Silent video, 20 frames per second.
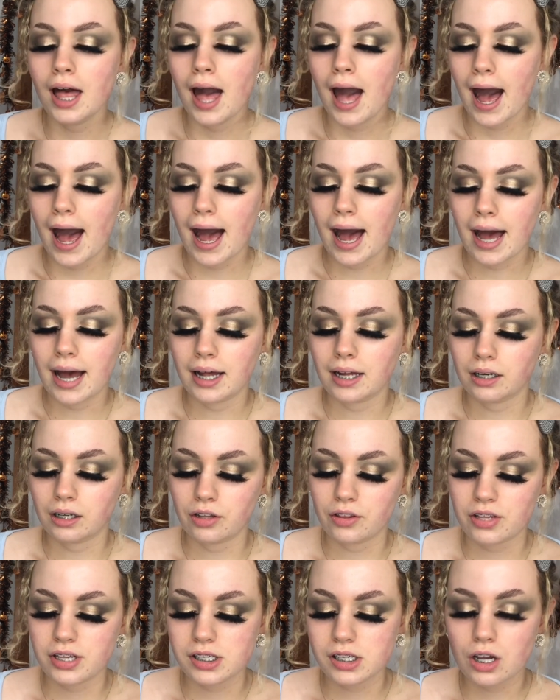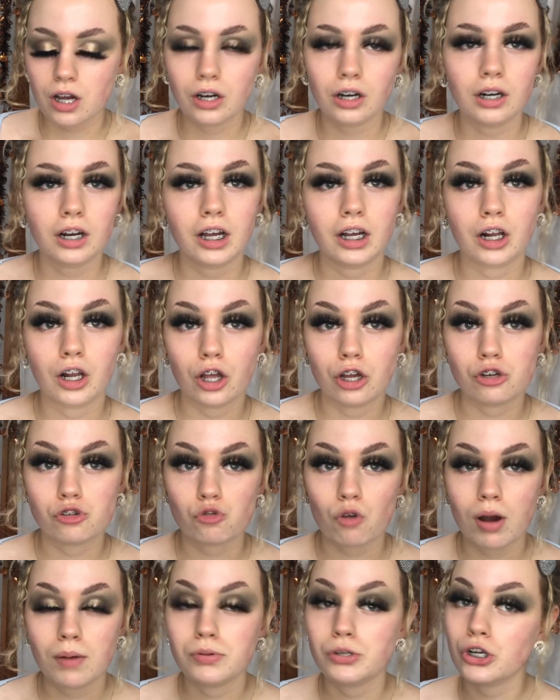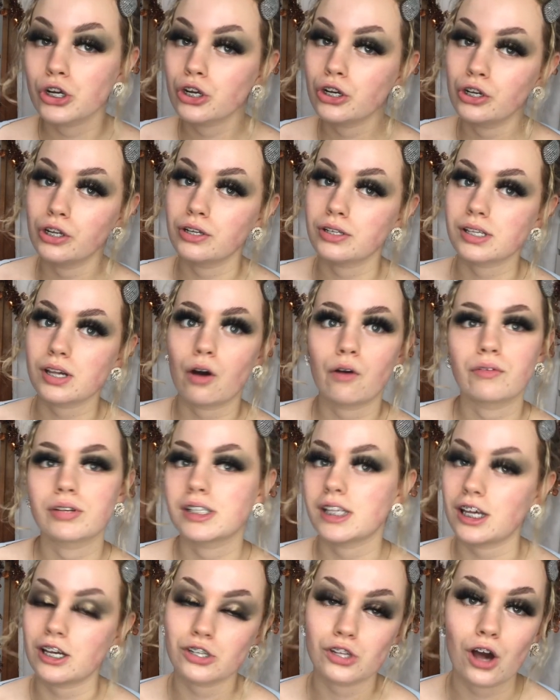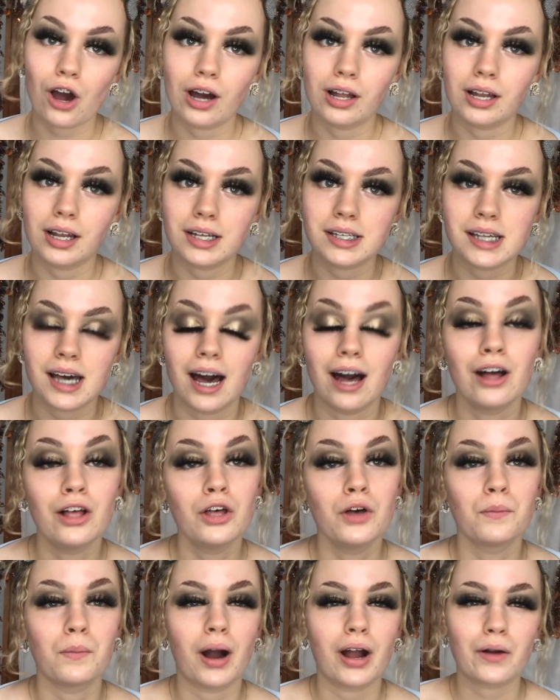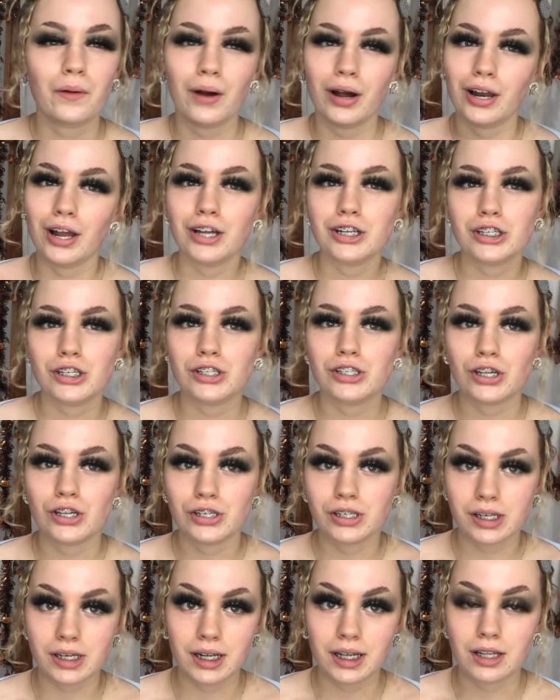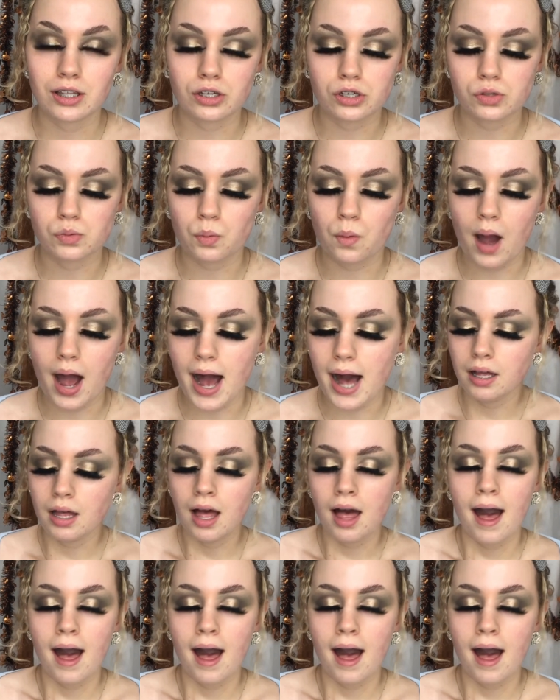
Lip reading: And these are kind of like glow drops. You can use it obviously as highlighter, but I quite like to use it underneath as well.